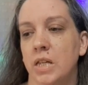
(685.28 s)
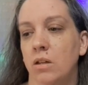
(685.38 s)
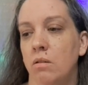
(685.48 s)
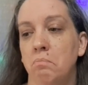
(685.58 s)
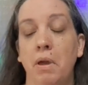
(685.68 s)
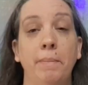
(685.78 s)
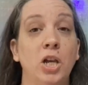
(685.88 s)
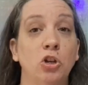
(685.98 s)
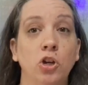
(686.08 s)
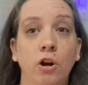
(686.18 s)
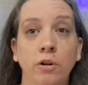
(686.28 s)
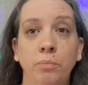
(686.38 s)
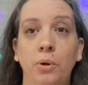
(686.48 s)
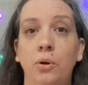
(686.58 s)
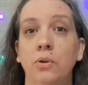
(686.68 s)
maybe a yarn
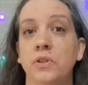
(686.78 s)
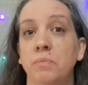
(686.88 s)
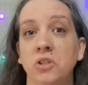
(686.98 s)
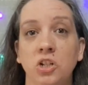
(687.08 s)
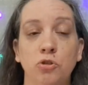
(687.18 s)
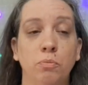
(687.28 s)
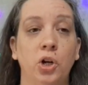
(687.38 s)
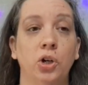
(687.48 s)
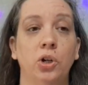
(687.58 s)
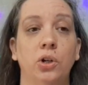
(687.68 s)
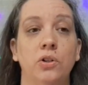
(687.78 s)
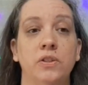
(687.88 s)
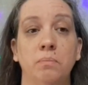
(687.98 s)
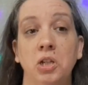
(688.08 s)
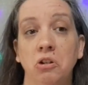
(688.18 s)
bowl, some stitch markers,
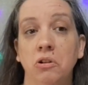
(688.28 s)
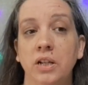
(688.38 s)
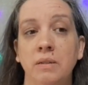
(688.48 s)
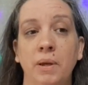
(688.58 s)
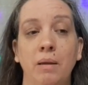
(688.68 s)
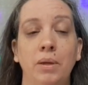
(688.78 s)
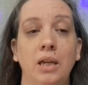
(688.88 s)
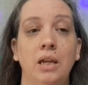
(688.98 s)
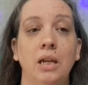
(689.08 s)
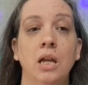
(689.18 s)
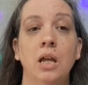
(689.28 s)
some earrings, maybe